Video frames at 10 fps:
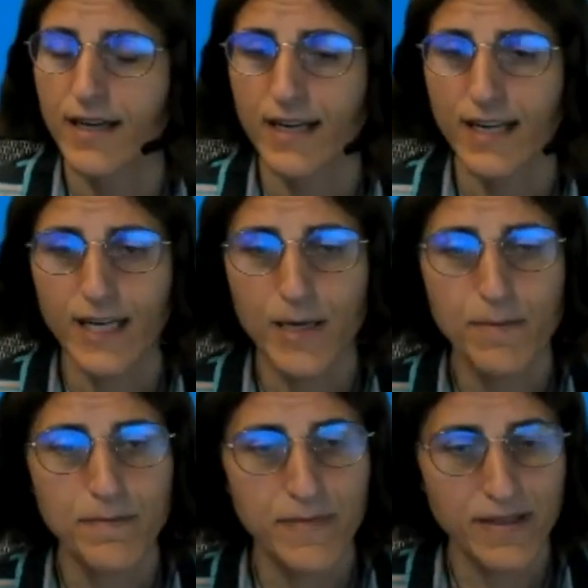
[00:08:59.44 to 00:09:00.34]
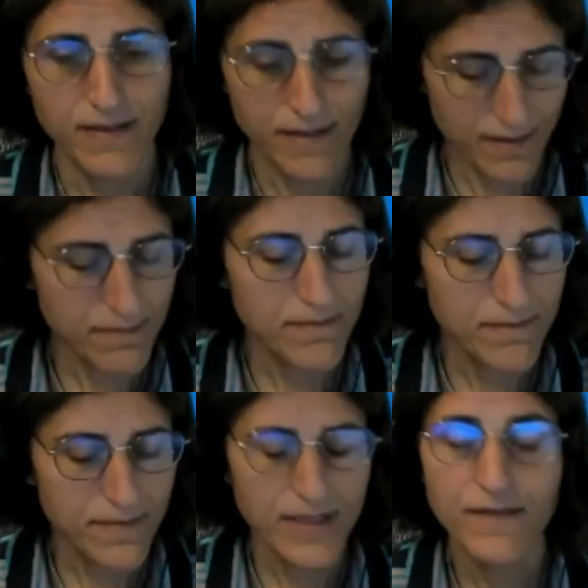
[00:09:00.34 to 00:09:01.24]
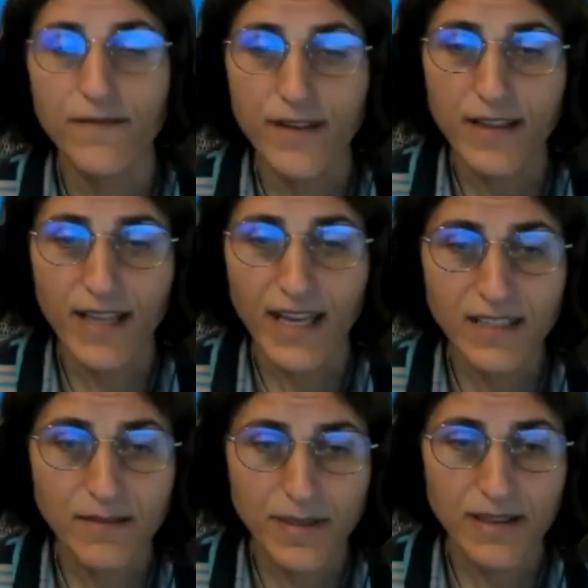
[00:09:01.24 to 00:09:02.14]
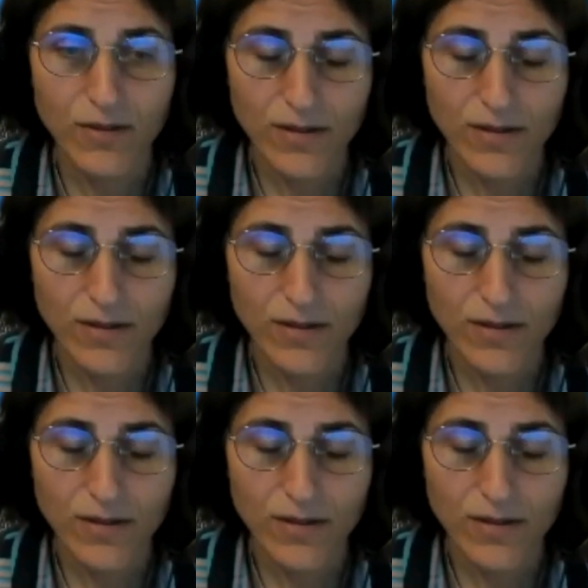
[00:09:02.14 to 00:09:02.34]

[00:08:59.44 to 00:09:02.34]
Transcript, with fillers: Um, uh, last but not